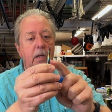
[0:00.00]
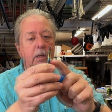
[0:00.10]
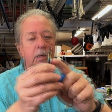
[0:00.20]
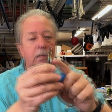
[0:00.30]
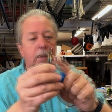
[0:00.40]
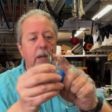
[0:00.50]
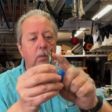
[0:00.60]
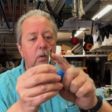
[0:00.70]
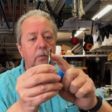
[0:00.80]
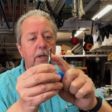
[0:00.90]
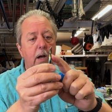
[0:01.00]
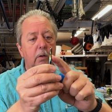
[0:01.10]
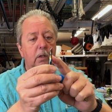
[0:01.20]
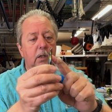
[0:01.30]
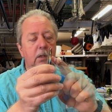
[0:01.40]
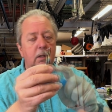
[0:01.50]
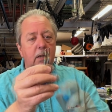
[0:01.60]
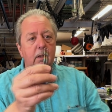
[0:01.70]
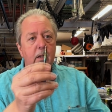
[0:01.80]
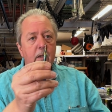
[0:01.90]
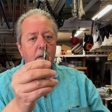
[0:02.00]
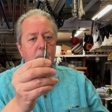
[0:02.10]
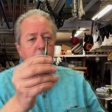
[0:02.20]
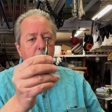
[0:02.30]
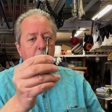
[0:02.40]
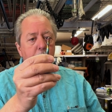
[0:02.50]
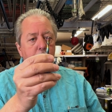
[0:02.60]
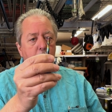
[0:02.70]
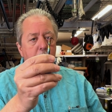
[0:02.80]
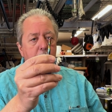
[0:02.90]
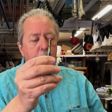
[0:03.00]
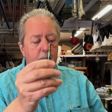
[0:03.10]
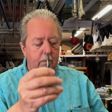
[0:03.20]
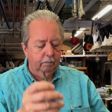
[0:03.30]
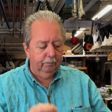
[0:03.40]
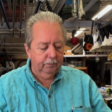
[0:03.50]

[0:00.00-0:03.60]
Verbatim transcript: a spiral down cut at the upper part of the bit